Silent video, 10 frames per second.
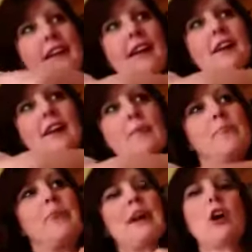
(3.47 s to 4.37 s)

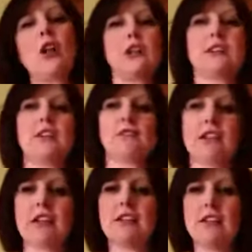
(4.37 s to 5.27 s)
Bank holiday here in
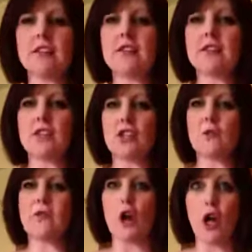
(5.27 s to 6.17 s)
England, so
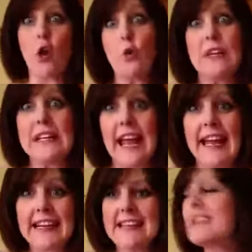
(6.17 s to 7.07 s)
we've got a long
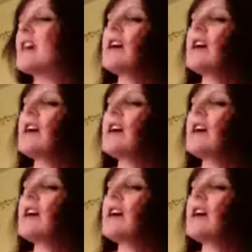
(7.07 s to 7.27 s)
weekend.